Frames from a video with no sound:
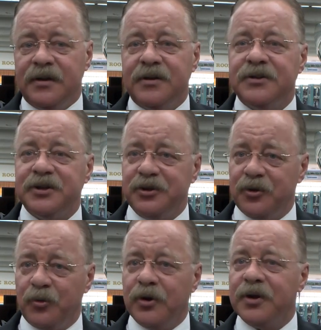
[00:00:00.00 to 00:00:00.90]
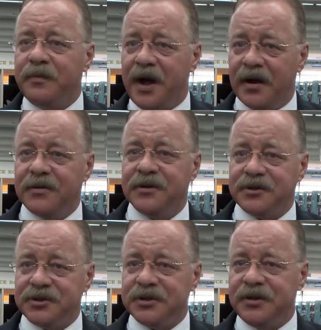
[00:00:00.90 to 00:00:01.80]
Continued to work in
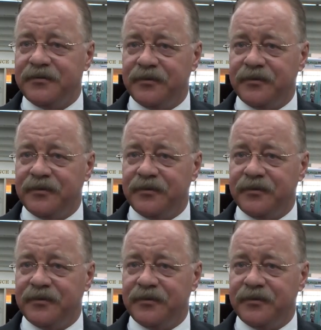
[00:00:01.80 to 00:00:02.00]
politics